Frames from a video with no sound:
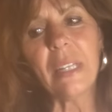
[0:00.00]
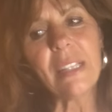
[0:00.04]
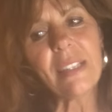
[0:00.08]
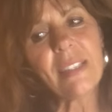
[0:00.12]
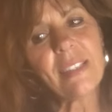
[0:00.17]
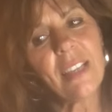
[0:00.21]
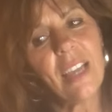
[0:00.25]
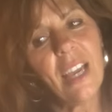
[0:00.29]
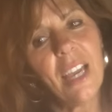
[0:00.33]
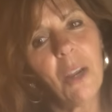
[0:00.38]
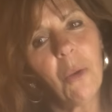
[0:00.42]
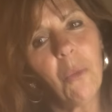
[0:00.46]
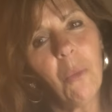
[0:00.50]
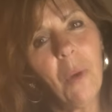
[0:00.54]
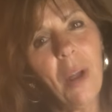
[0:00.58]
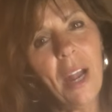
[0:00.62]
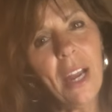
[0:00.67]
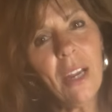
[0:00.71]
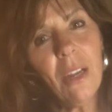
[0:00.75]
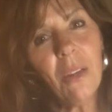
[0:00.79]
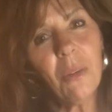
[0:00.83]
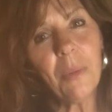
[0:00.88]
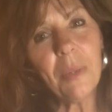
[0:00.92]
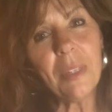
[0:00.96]
it's like,
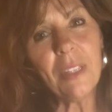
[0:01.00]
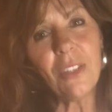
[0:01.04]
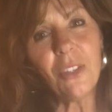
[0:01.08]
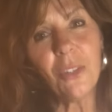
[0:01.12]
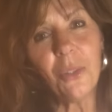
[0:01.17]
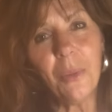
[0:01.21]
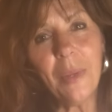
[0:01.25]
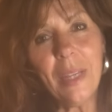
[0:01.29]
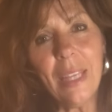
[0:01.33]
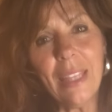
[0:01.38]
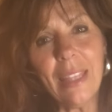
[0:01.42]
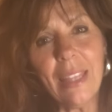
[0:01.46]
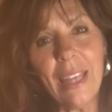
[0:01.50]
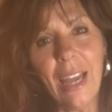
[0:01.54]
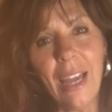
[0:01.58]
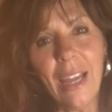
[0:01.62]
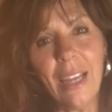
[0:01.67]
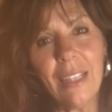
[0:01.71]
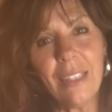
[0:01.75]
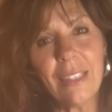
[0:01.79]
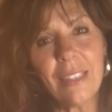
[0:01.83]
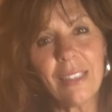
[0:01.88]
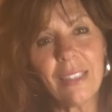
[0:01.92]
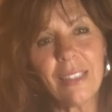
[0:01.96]
why are we doing
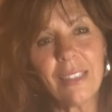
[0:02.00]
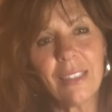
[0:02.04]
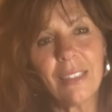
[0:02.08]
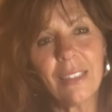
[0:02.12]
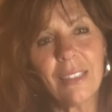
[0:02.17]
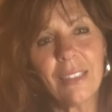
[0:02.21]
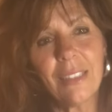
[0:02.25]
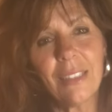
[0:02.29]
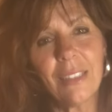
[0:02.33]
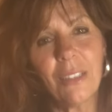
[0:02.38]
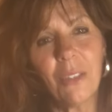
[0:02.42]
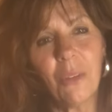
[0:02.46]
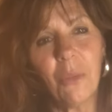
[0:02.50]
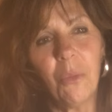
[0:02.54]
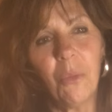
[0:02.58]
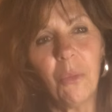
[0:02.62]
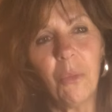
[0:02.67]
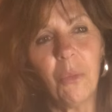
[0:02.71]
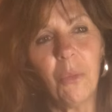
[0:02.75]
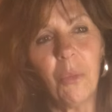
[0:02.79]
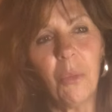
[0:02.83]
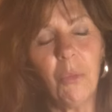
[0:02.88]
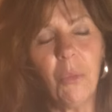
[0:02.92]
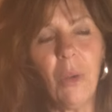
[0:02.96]
that?
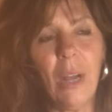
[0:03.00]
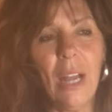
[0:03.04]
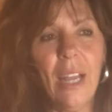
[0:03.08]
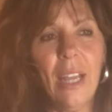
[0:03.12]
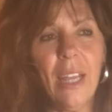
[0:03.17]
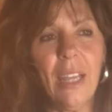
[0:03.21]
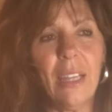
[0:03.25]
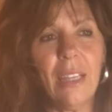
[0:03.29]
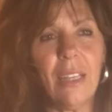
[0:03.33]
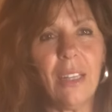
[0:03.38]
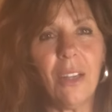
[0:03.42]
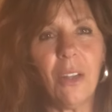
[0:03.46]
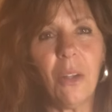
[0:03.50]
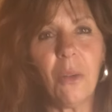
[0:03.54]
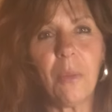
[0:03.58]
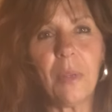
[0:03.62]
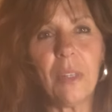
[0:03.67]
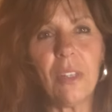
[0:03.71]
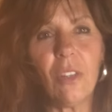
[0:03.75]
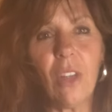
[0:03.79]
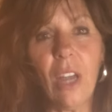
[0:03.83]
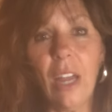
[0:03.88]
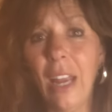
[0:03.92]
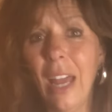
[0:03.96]
why are
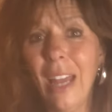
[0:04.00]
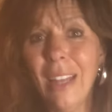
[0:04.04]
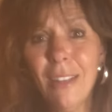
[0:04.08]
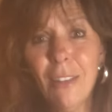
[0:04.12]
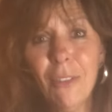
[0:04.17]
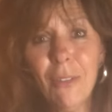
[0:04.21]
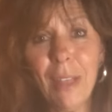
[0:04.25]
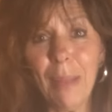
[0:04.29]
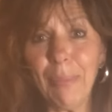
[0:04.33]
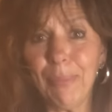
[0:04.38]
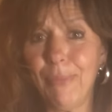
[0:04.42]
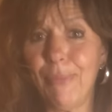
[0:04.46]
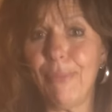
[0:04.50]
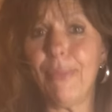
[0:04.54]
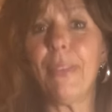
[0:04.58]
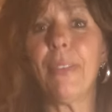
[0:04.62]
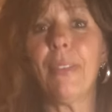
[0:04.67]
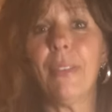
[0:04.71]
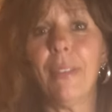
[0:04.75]
we? And I didn't